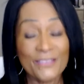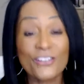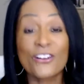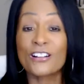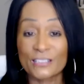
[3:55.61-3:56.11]

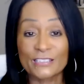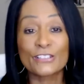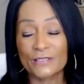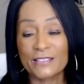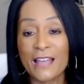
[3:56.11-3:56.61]
there are
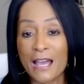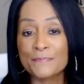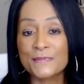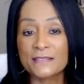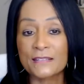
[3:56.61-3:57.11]
clearly
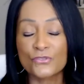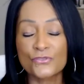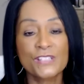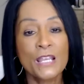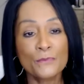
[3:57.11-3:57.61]

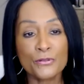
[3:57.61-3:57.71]
obstacles